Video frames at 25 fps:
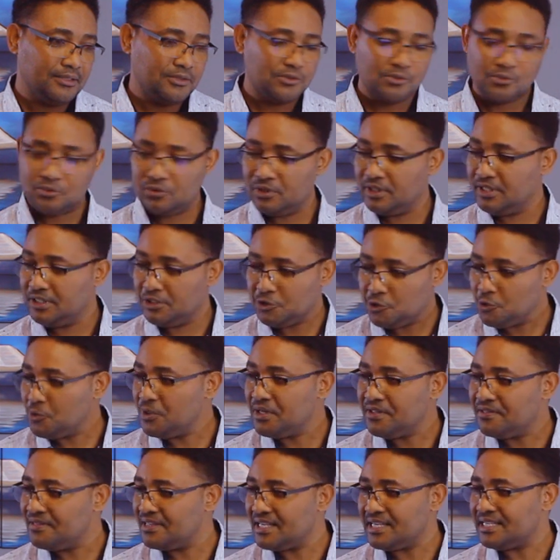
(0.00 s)
So in
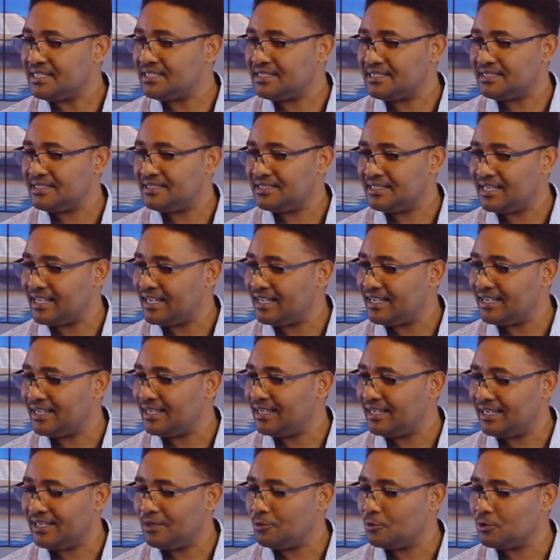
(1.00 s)
doing this,
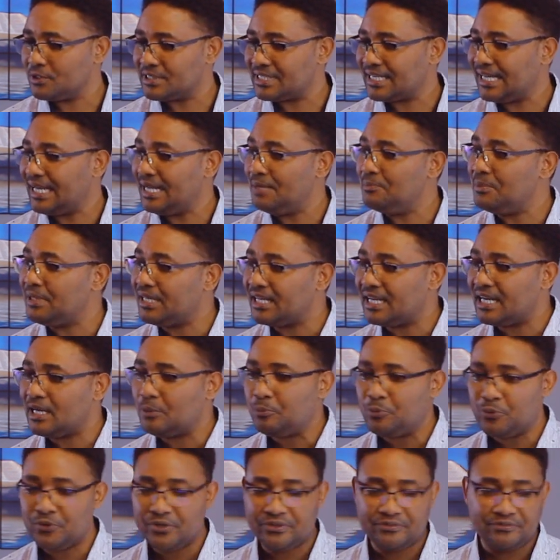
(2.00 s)
he was coming
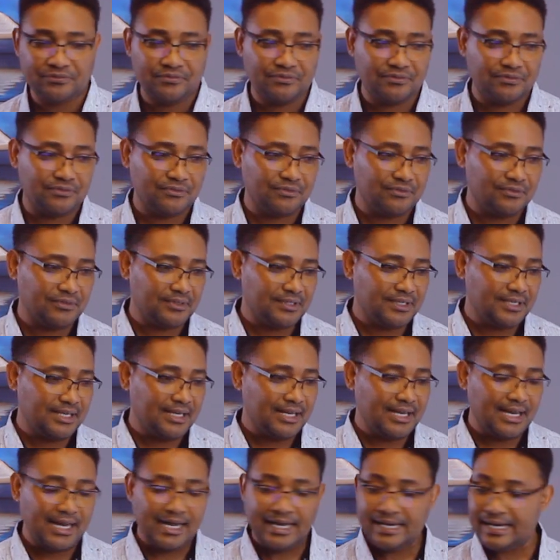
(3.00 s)
up with
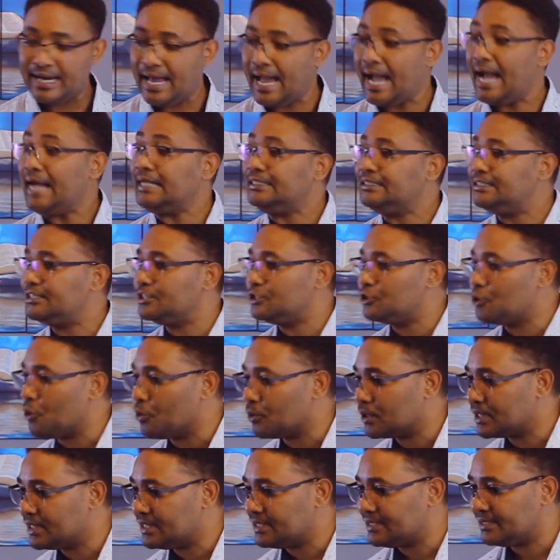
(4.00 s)
an
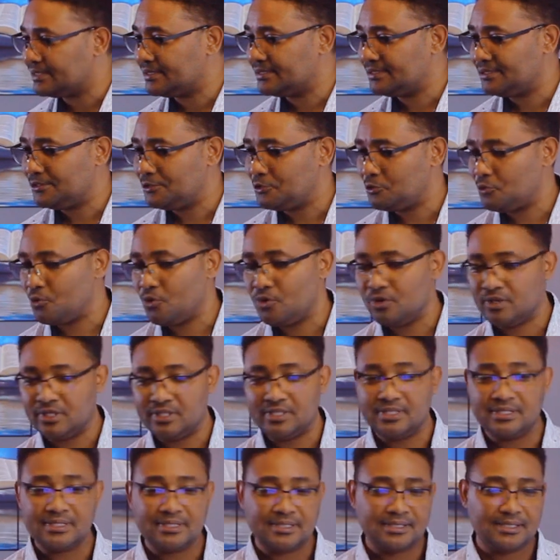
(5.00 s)
antidote to
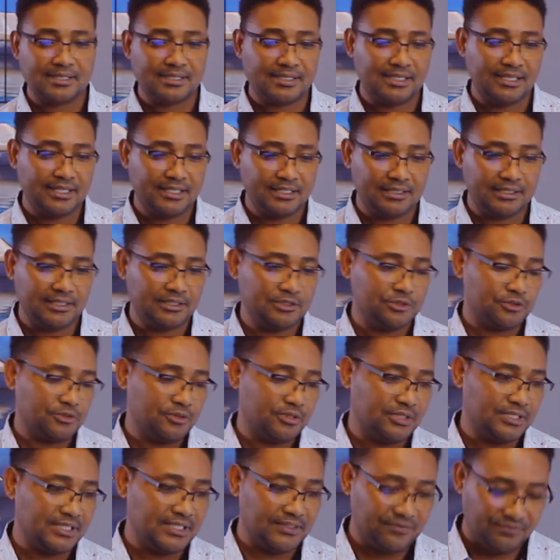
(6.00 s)
God's
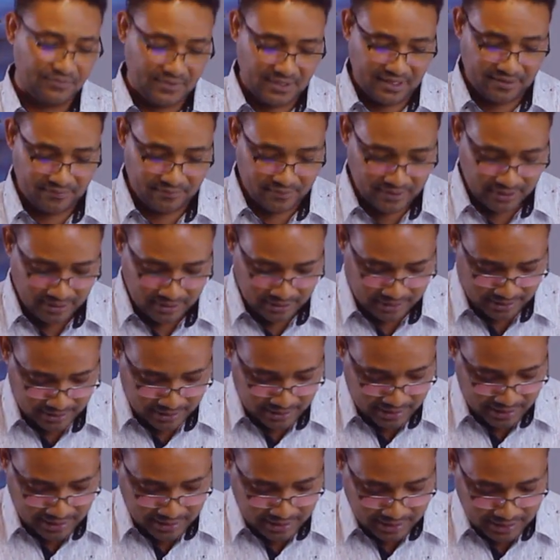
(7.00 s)
intentions if he ever
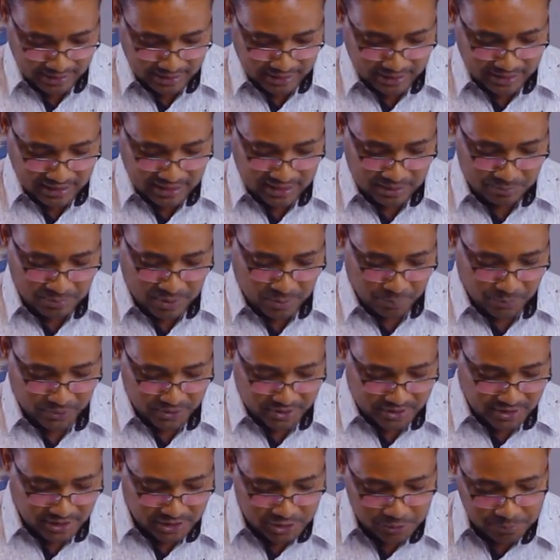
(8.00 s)
came up
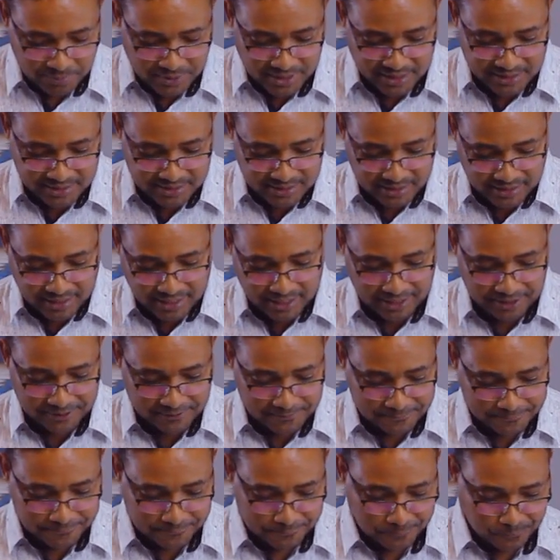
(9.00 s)
with such plans
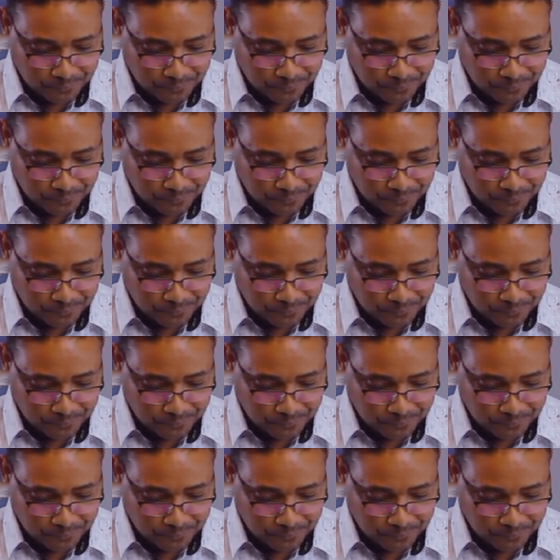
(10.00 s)
again.